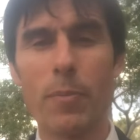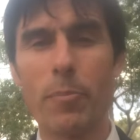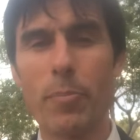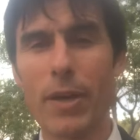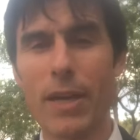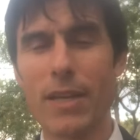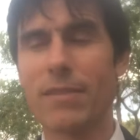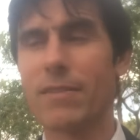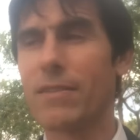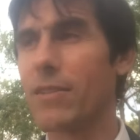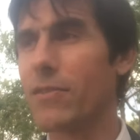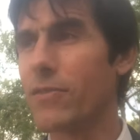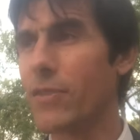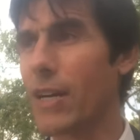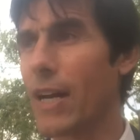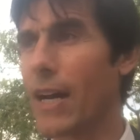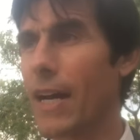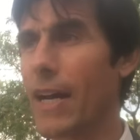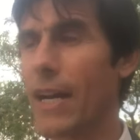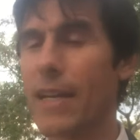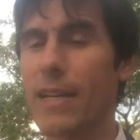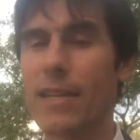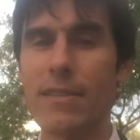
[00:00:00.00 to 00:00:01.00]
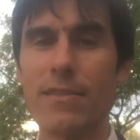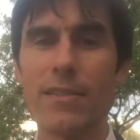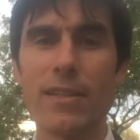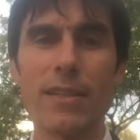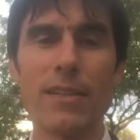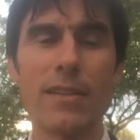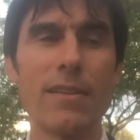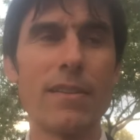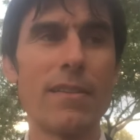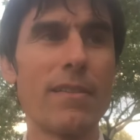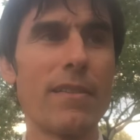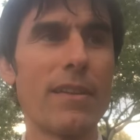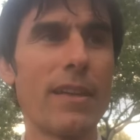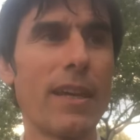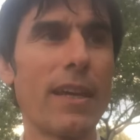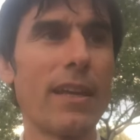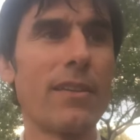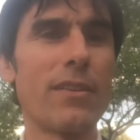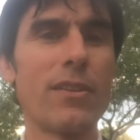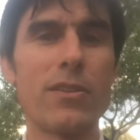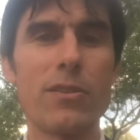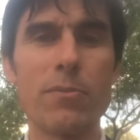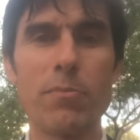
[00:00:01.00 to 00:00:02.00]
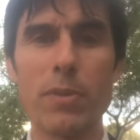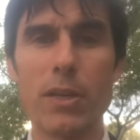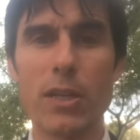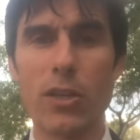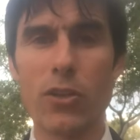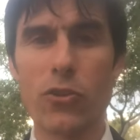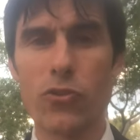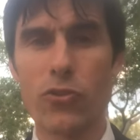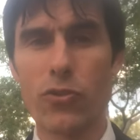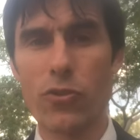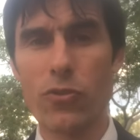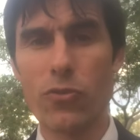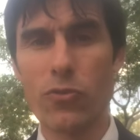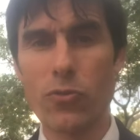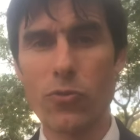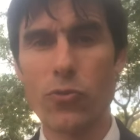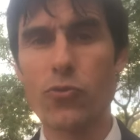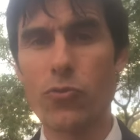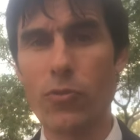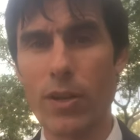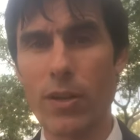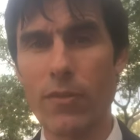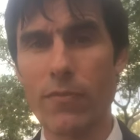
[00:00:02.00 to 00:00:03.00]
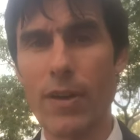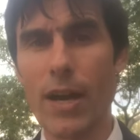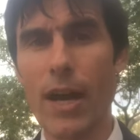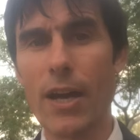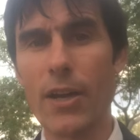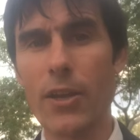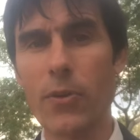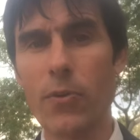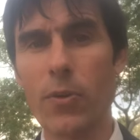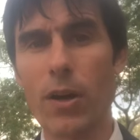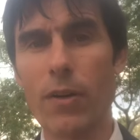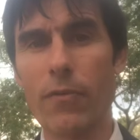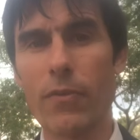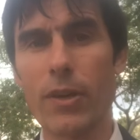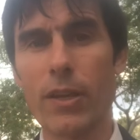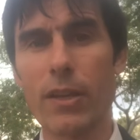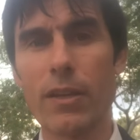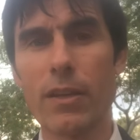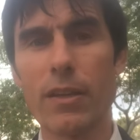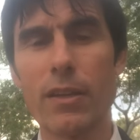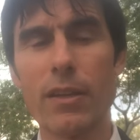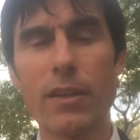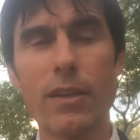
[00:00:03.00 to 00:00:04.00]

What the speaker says: pesticides and the diminished nutrient value of it,